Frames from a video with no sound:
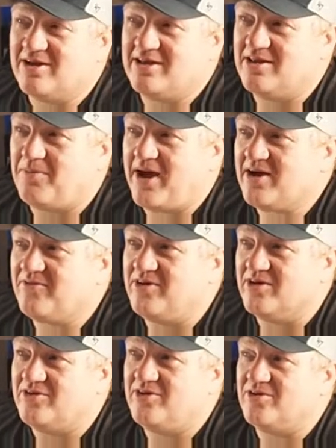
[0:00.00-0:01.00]
in the
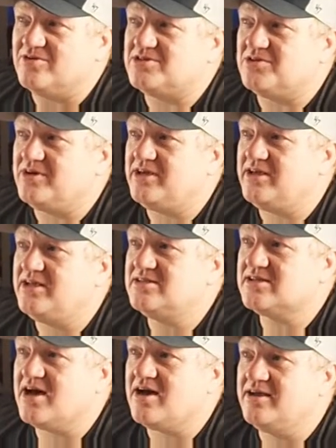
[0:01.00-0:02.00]
backfield too. So he he's
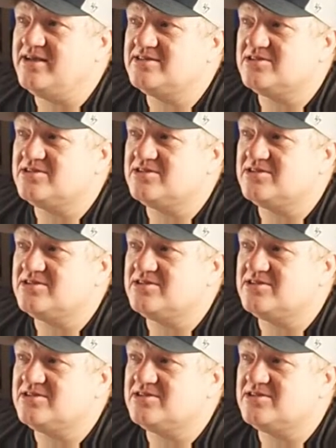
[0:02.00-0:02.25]
got he's